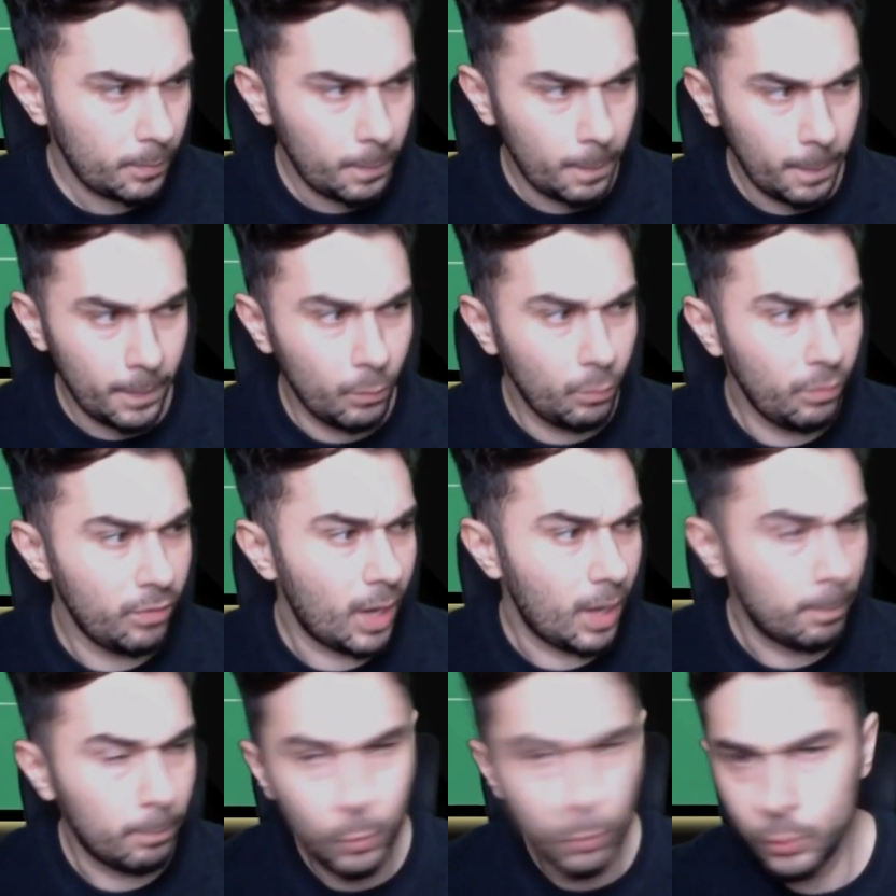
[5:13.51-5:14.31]
With
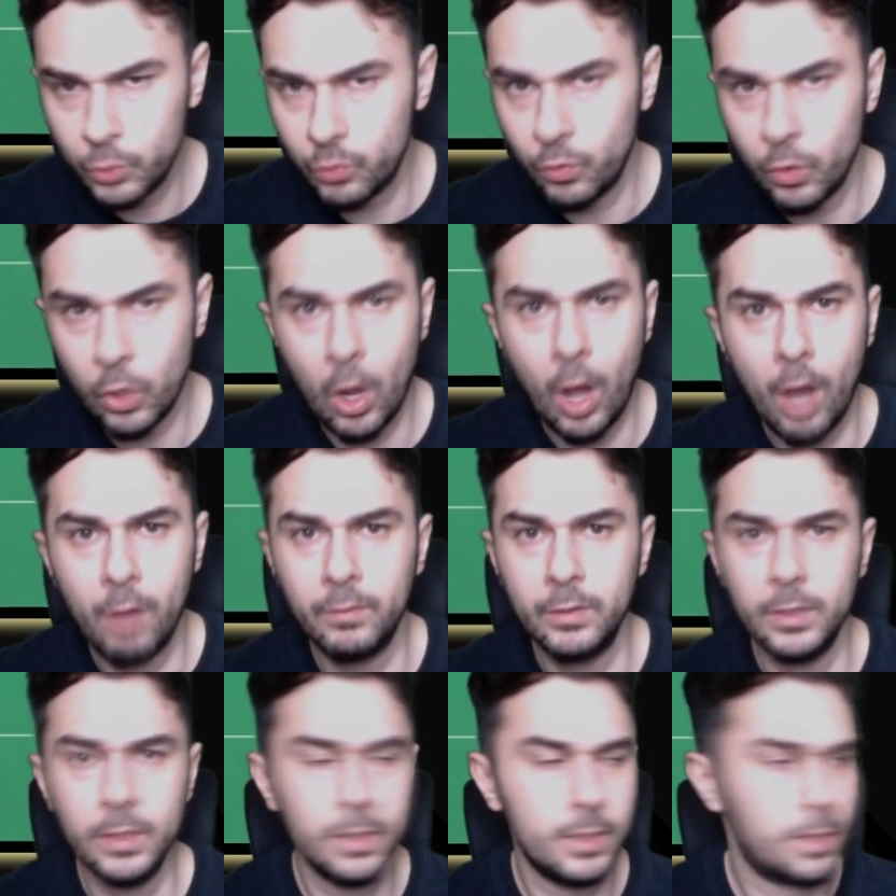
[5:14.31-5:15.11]
like balls
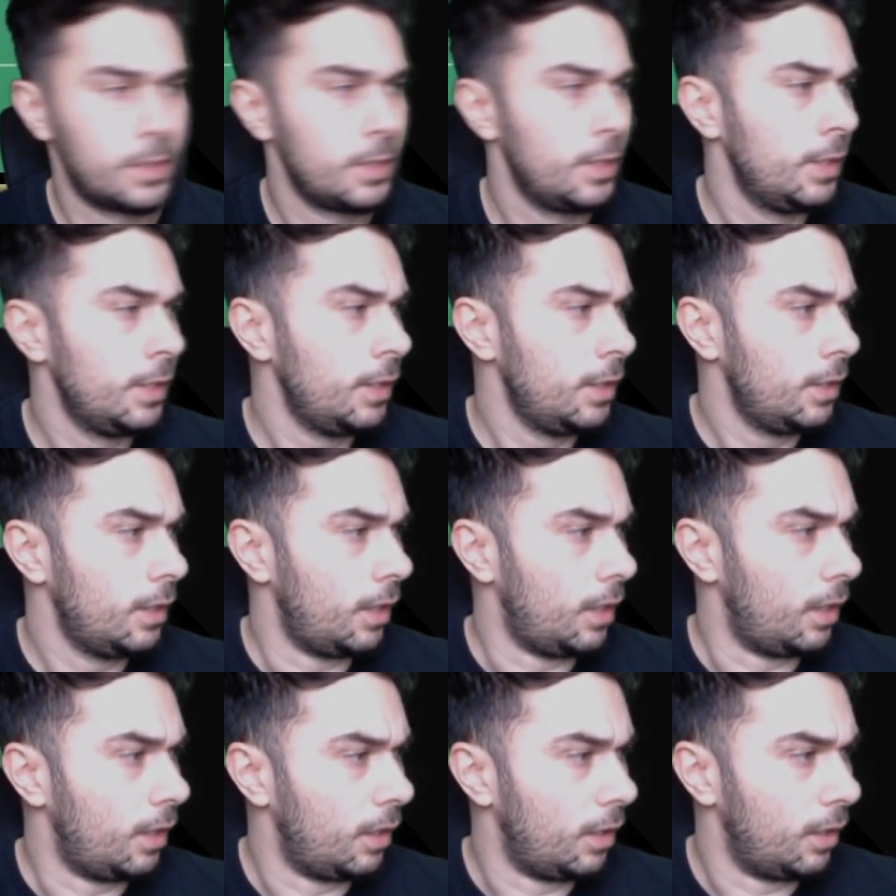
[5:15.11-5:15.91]
recovered,
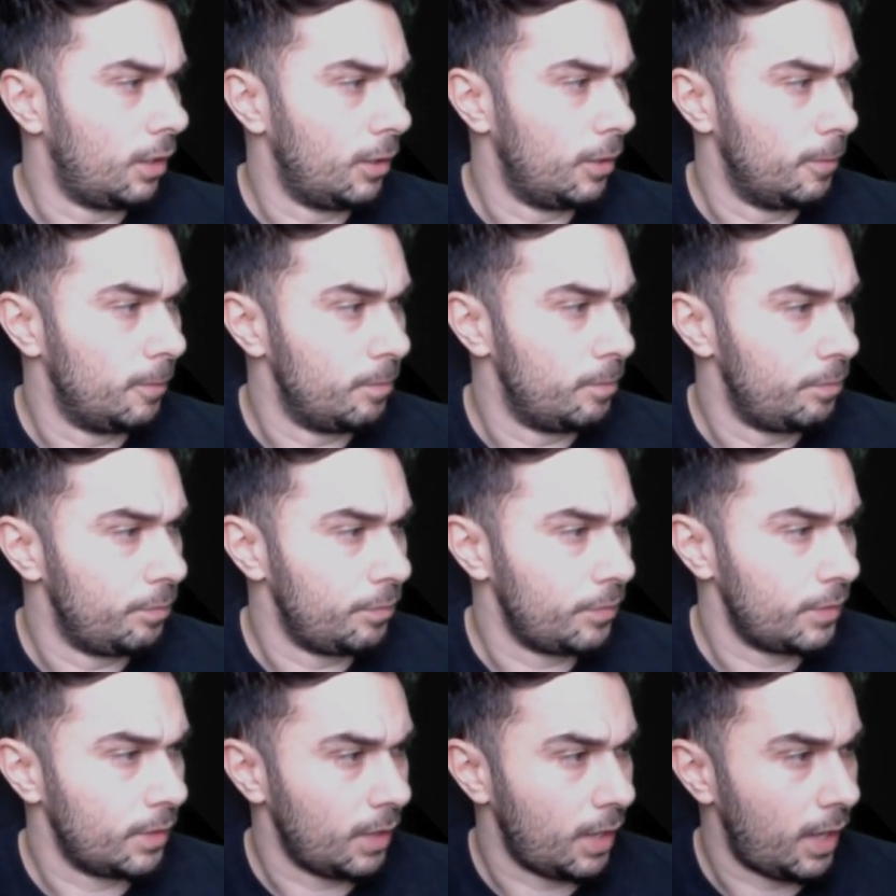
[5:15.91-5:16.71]

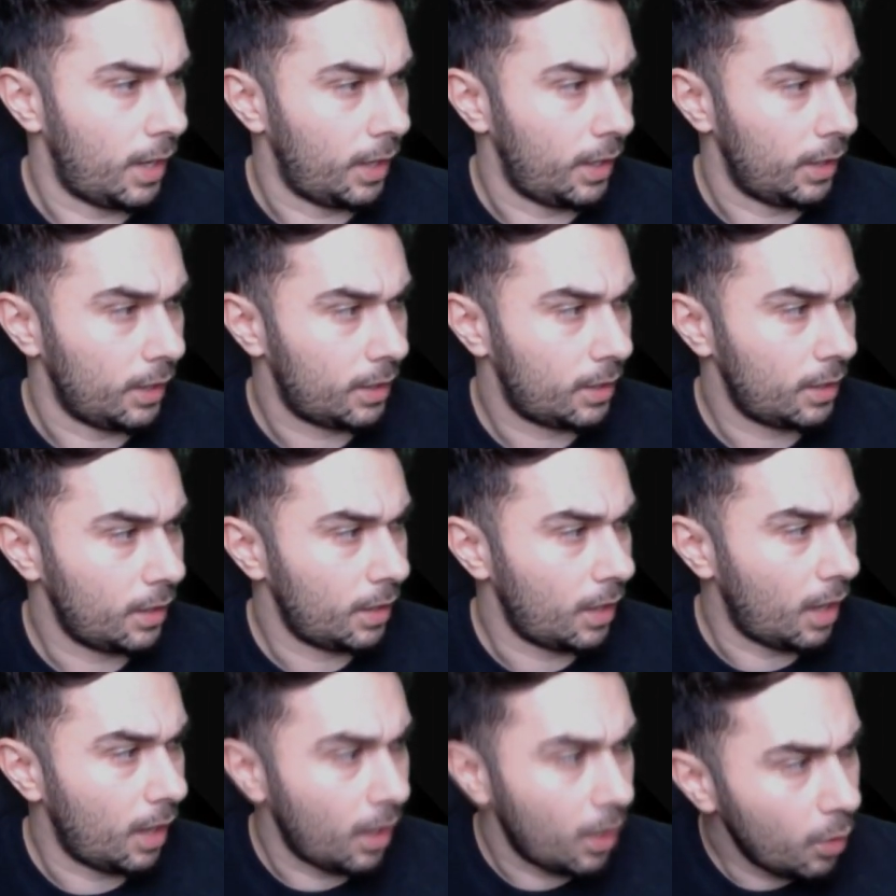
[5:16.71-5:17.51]
like
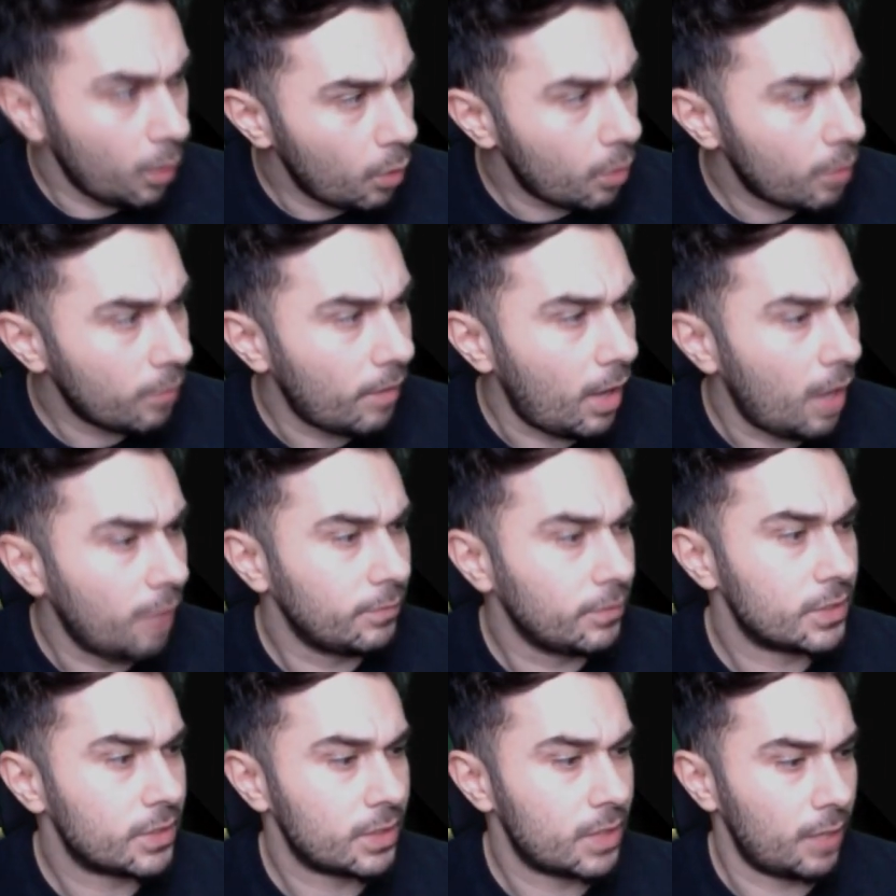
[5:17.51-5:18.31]
a lot of
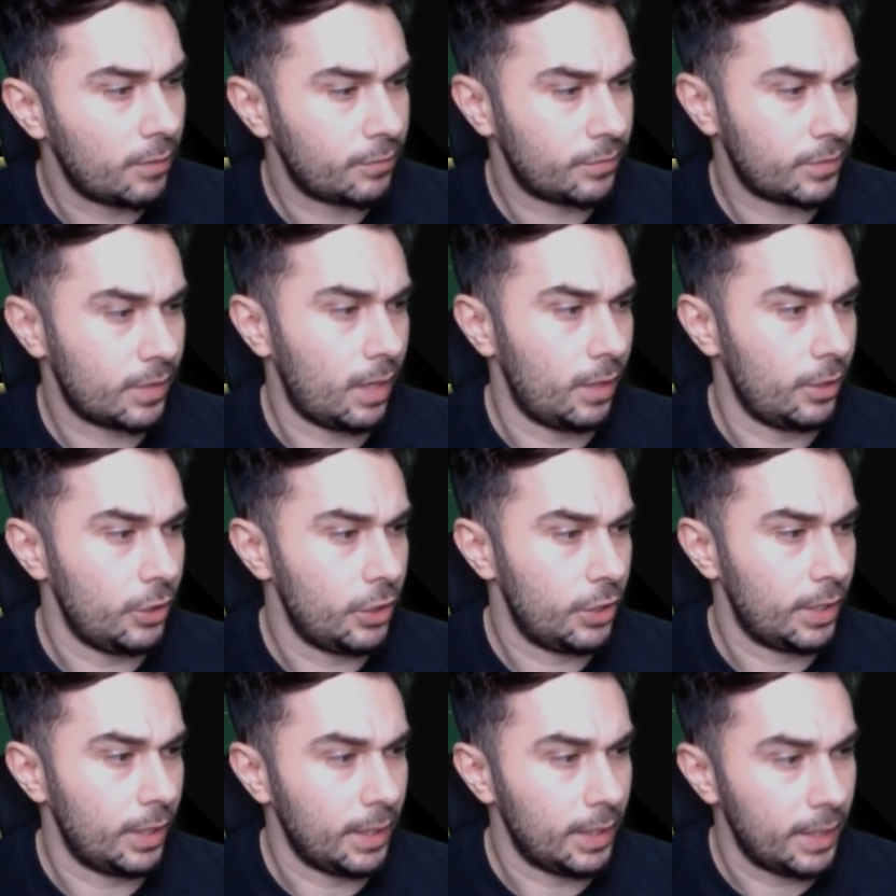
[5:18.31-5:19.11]
other stuff that you
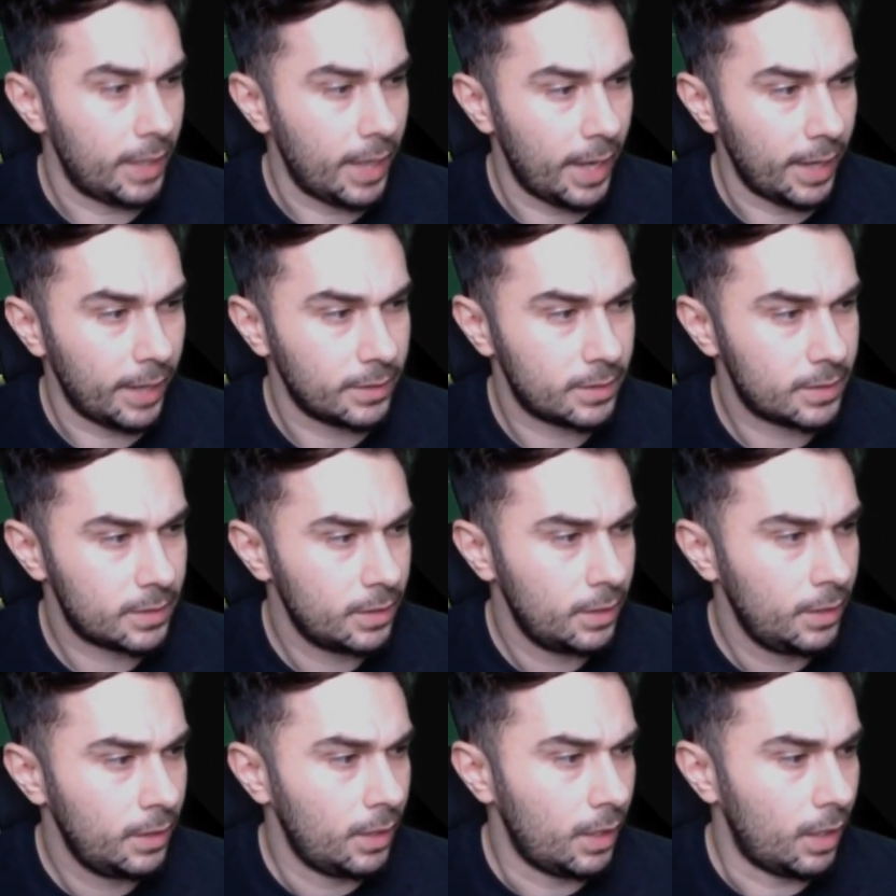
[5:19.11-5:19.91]
can get
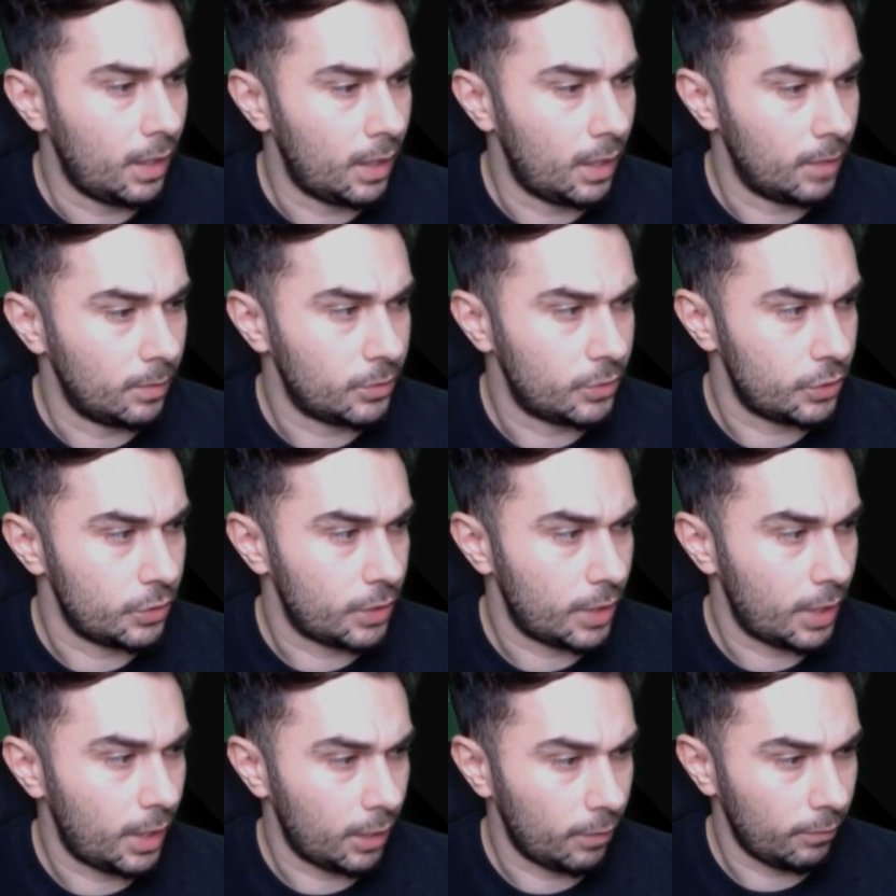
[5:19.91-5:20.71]
to
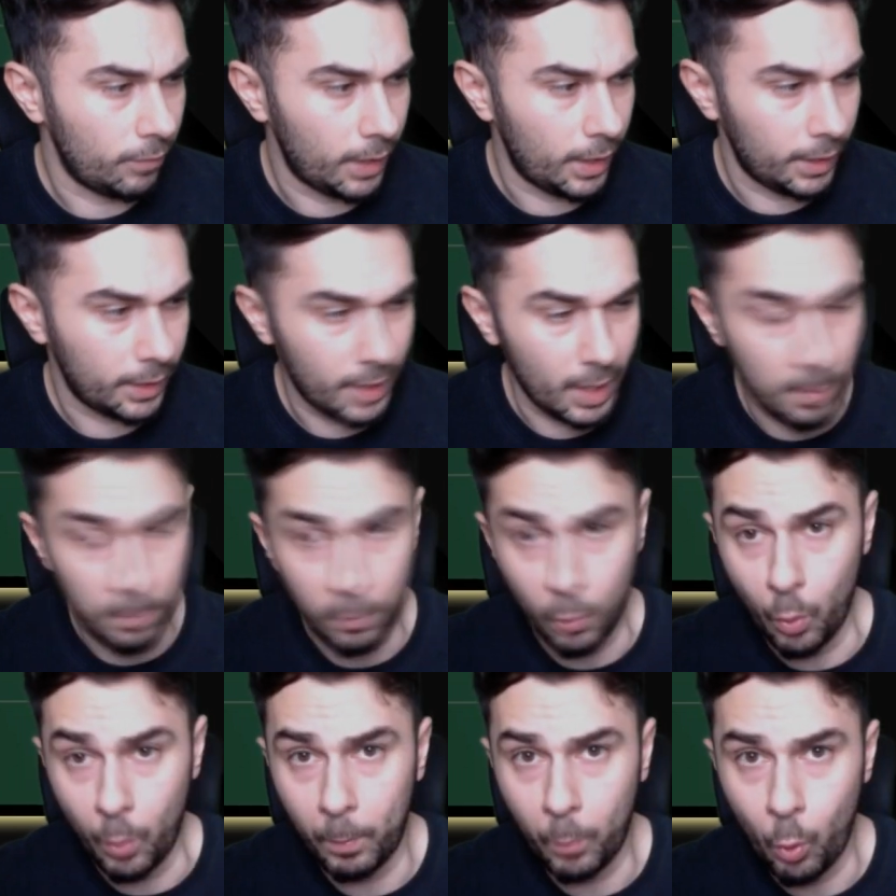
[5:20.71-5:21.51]
kind of like get
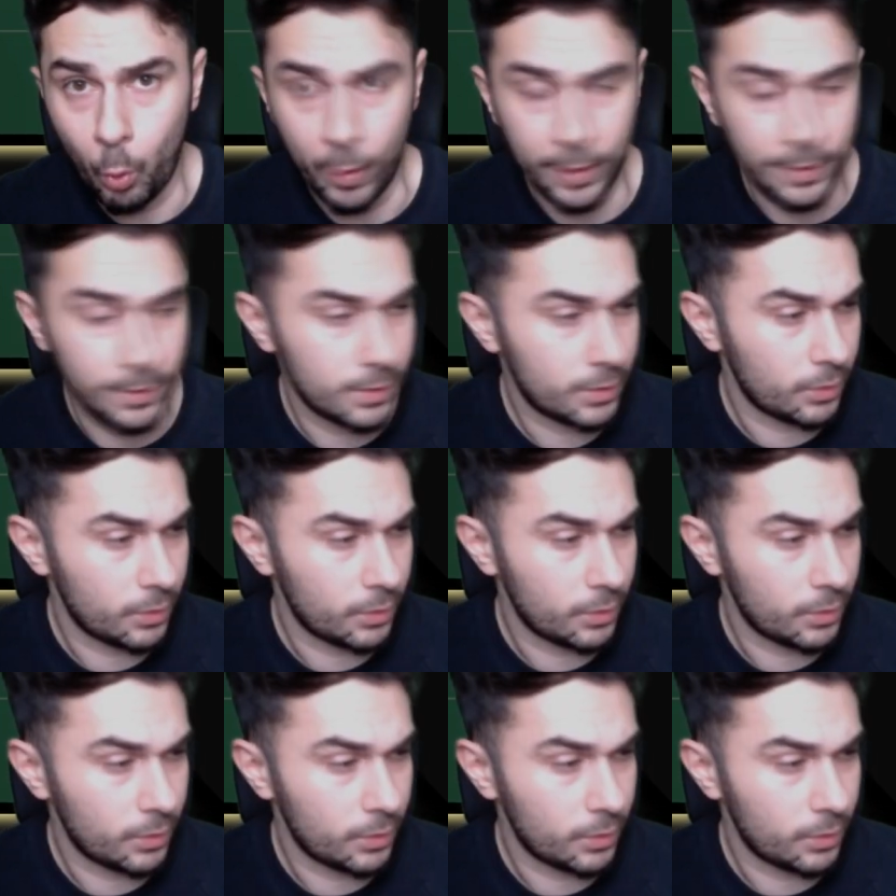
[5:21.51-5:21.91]
more points.